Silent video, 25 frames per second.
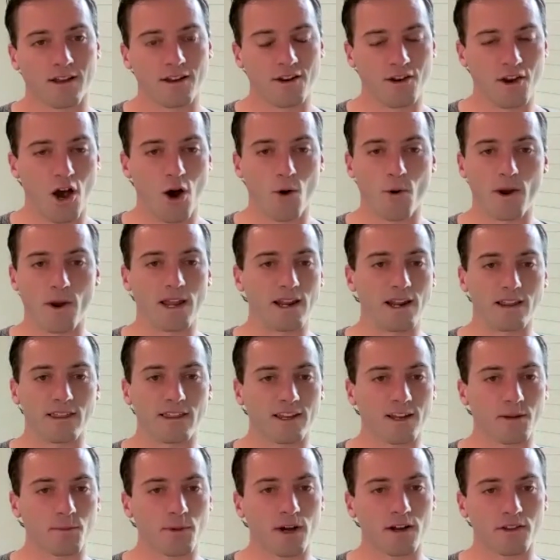know
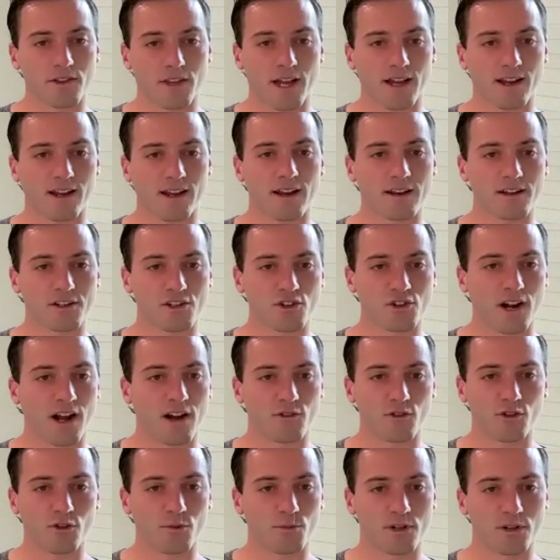anything about that kind of
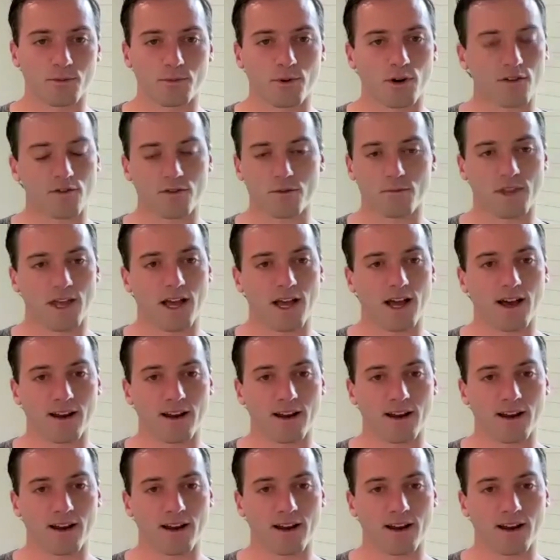travel, but apart from that,